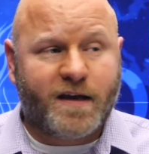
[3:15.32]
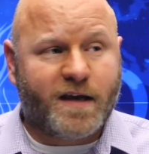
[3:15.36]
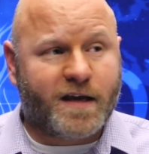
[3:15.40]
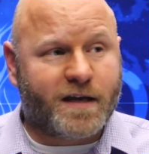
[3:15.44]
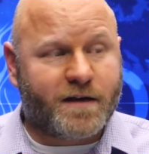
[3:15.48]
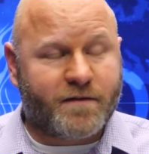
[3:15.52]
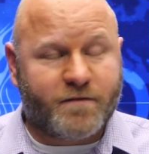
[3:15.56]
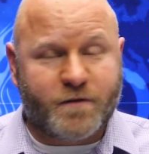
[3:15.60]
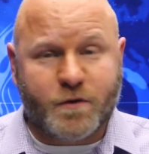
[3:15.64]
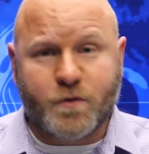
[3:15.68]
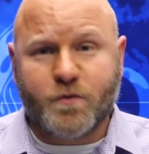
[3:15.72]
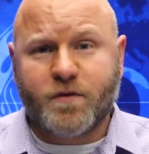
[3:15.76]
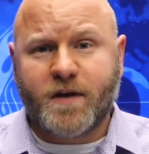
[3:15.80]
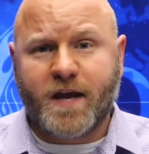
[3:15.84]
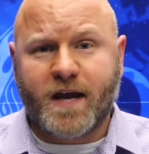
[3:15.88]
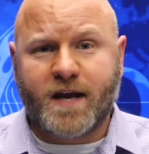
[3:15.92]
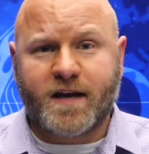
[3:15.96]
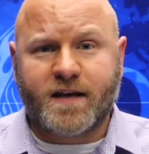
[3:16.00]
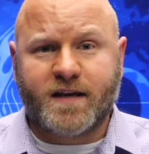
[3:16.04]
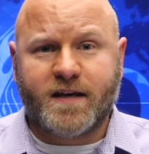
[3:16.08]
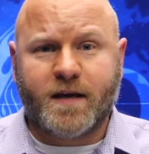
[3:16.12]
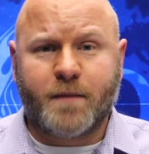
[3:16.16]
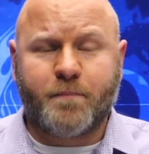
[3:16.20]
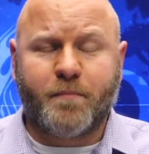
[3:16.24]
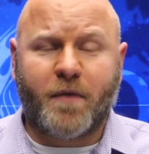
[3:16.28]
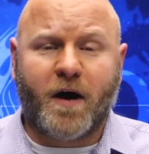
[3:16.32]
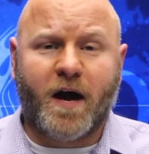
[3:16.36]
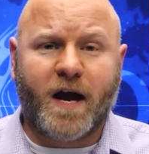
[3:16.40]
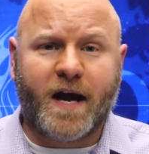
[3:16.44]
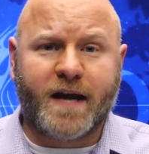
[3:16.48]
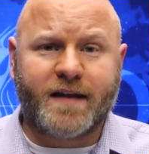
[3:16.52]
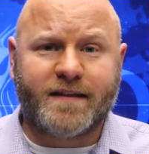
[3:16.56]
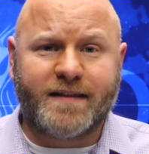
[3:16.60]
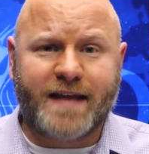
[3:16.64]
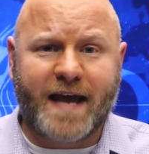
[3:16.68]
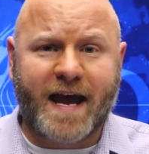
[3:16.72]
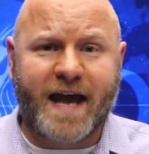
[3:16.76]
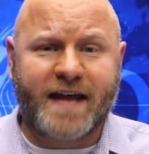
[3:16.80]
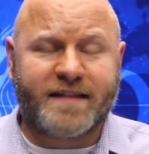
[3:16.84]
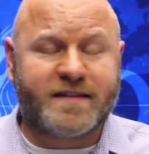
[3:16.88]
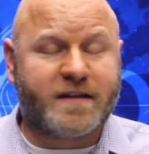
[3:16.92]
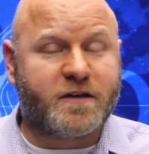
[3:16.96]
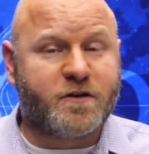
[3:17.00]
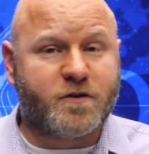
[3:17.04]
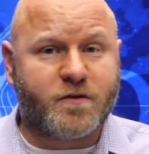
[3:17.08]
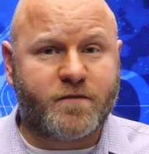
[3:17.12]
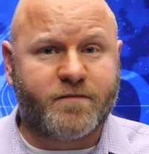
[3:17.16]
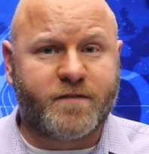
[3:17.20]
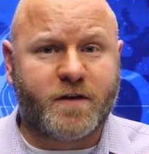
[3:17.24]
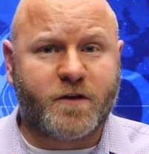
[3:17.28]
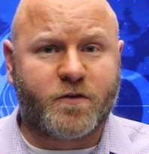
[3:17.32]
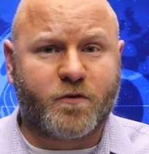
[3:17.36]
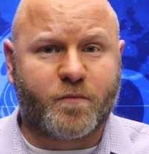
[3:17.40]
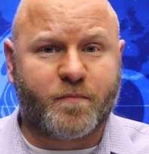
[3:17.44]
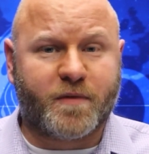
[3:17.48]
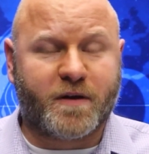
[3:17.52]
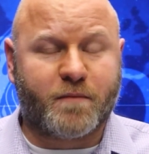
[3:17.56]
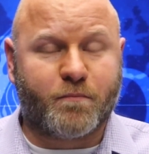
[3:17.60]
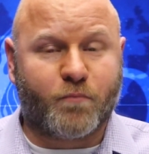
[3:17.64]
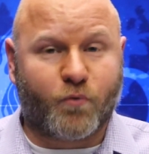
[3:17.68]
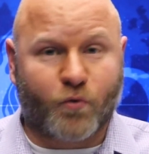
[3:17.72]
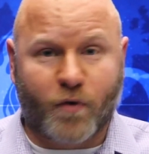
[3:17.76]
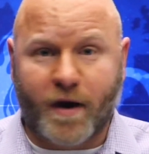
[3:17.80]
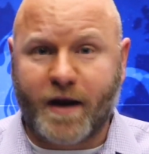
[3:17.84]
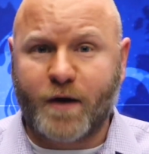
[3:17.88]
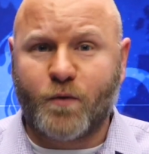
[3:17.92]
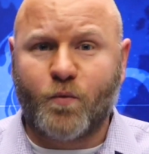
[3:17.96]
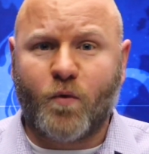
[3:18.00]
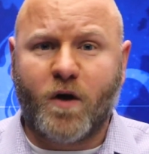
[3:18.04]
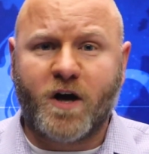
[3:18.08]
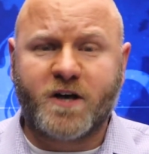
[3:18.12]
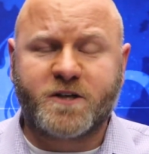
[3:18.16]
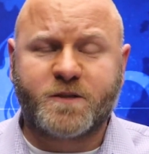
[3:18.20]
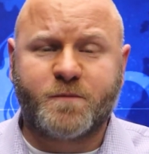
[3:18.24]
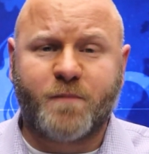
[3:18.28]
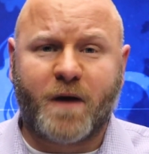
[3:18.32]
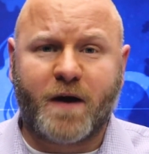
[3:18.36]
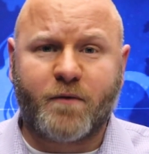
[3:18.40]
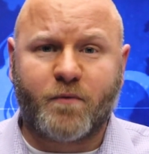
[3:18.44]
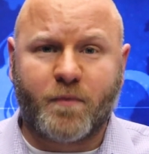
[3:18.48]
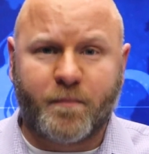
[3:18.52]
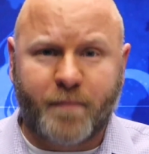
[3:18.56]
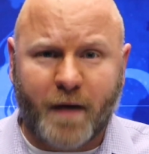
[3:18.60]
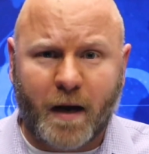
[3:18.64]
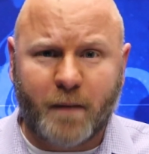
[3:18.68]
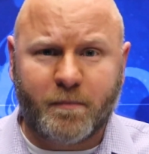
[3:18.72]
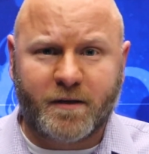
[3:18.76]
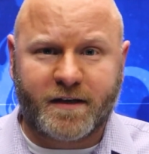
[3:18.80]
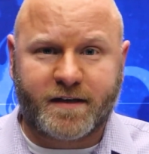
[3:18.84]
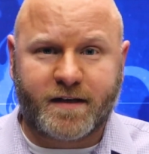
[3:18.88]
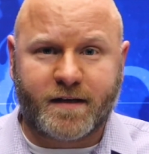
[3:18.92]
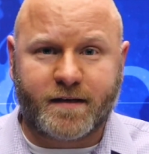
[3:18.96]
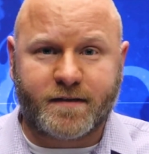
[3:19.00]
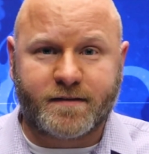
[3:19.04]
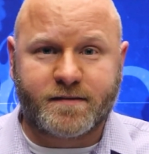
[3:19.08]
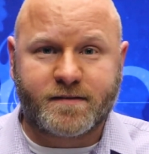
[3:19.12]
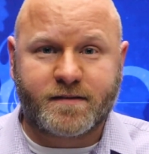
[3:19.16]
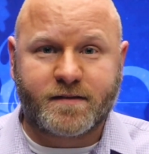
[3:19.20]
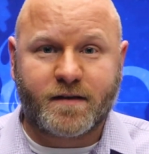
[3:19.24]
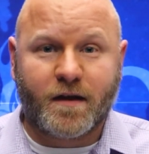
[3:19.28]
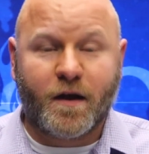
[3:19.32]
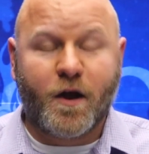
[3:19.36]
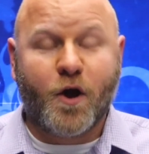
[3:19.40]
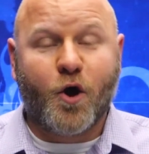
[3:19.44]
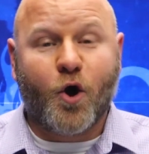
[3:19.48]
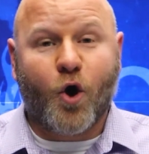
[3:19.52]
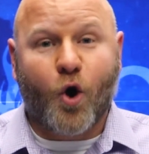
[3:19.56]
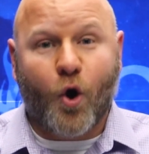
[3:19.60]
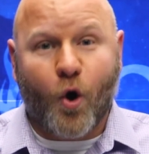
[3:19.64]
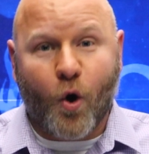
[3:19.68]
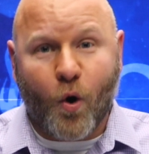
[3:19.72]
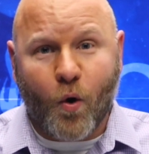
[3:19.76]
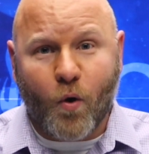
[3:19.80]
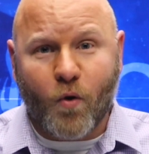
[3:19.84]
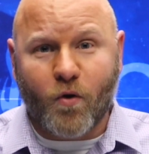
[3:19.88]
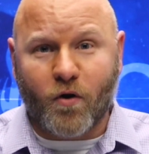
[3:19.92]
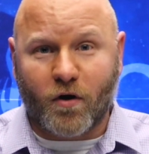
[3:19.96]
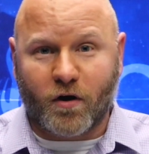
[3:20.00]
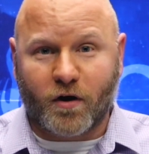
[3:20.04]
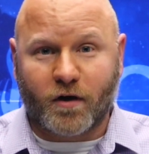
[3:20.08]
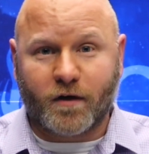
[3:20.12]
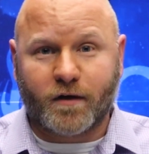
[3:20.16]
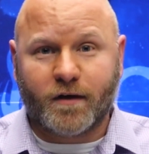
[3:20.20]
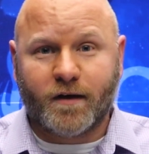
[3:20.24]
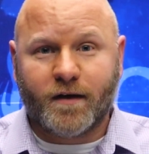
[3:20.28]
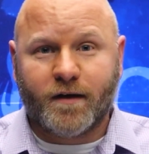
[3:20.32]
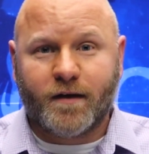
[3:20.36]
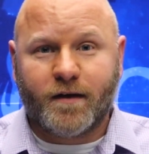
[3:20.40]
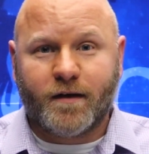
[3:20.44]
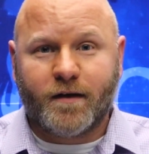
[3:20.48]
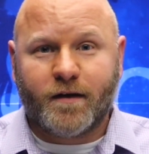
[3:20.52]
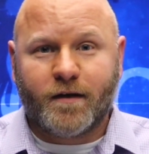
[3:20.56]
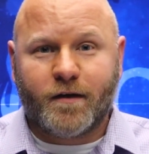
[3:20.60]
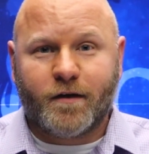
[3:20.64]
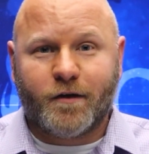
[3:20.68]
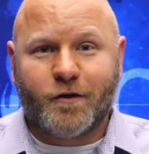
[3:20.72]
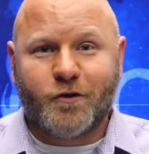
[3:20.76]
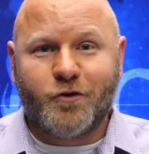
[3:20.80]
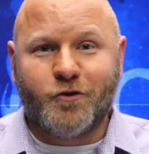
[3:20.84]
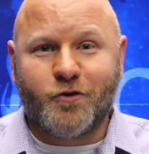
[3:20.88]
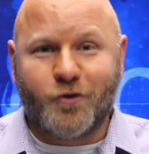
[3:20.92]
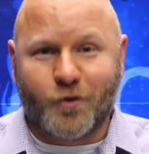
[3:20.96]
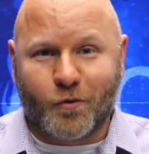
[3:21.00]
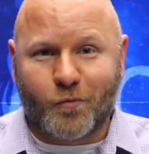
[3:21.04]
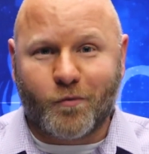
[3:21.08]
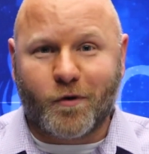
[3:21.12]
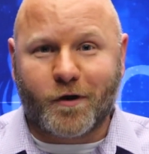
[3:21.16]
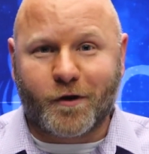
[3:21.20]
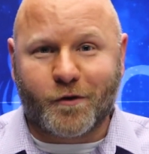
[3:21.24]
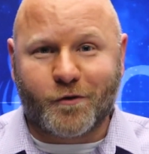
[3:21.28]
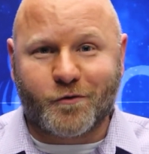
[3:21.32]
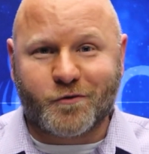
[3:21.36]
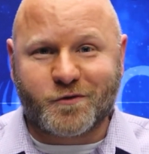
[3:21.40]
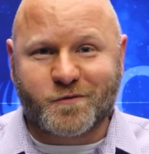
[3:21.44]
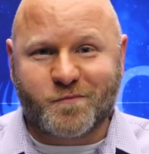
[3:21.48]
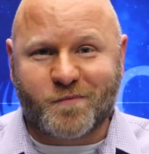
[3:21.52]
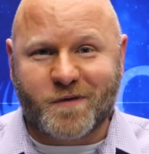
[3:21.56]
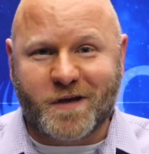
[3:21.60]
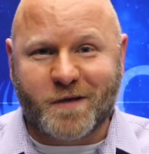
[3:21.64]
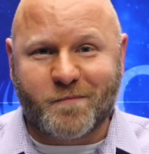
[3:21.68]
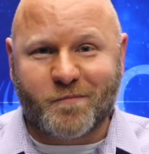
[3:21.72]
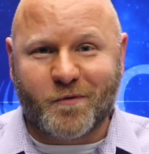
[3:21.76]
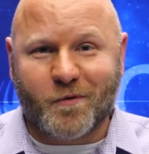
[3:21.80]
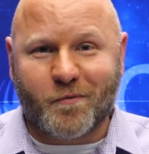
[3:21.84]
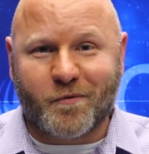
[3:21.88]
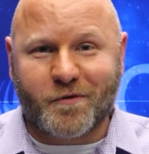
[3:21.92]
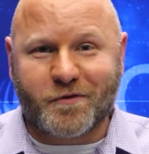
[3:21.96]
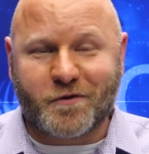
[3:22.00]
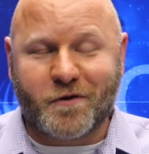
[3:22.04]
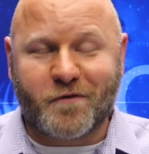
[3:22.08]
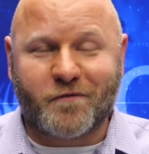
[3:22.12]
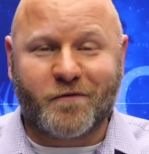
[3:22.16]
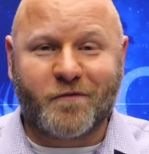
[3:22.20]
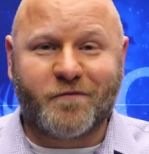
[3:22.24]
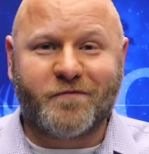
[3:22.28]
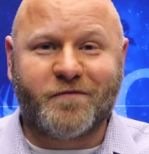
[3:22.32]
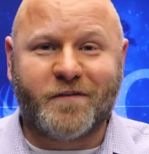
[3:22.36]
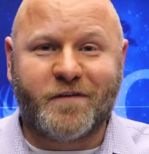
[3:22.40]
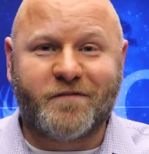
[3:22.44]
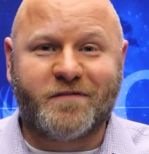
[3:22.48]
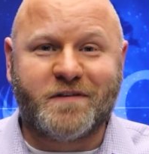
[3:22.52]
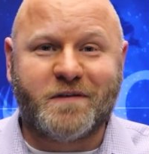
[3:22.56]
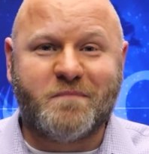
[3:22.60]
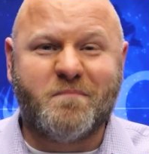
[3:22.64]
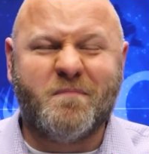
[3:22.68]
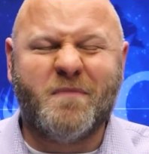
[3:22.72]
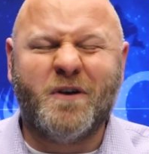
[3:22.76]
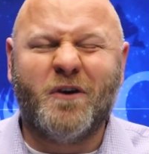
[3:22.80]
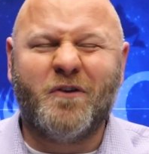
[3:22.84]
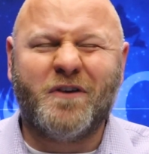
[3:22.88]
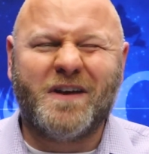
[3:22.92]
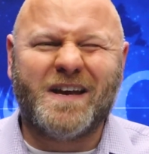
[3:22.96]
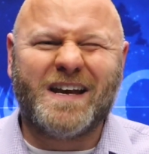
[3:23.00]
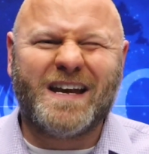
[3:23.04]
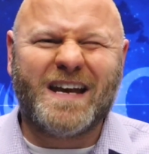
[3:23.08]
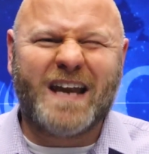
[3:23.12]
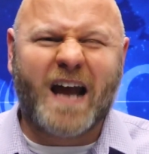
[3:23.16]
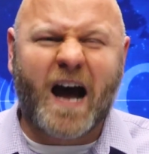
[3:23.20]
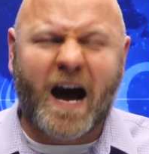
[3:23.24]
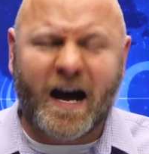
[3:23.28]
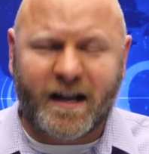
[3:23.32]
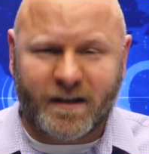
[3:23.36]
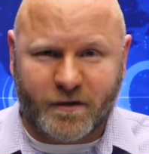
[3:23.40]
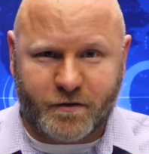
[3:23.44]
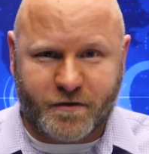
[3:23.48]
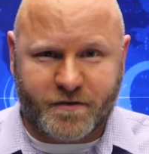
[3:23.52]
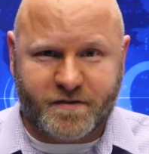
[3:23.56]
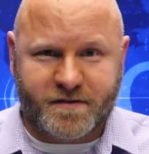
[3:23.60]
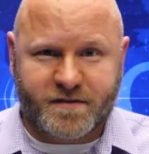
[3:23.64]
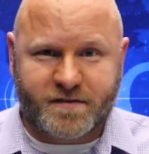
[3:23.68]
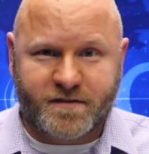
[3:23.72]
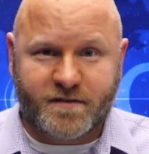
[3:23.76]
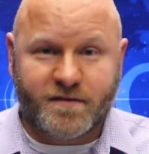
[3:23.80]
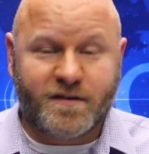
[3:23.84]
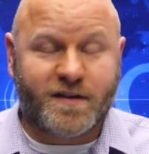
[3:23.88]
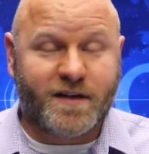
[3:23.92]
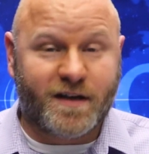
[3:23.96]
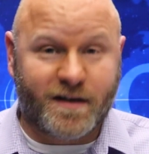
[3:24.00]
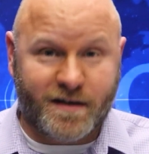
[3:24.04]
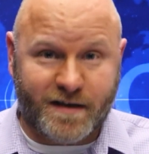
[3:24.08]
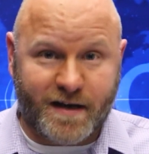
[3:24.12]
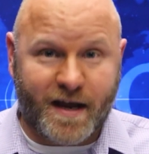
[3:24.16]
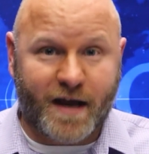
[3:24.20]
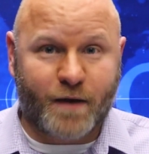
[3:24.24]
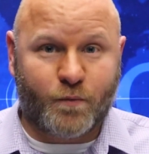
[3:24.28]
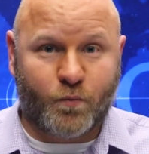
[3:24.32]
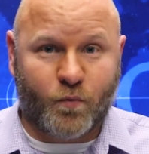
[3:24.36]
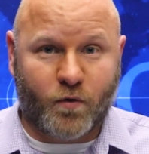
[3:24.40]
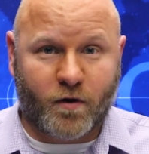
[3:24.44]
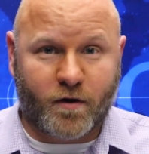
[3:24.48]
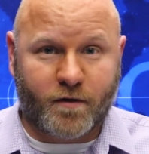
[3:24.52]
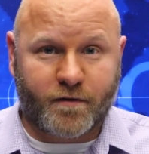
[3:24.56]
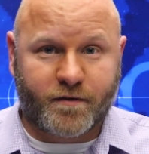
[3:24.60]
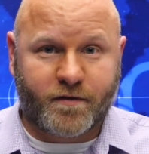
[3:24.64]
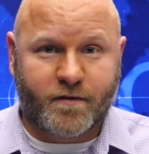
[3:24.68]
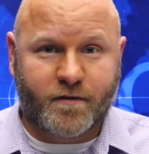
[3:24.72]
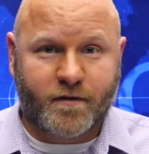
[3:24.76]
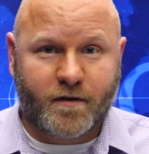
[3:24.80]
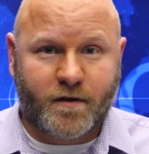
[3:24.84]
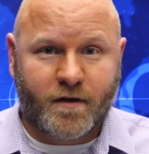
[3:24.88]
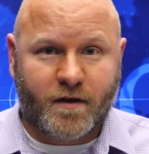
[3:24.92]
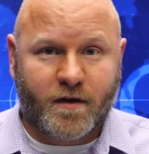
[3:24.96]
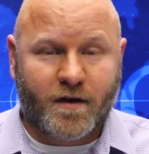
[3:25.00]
And if you can't get behind that, then you've either been brainwashed by Republicans or you're one of those people with over $50 million in net worth.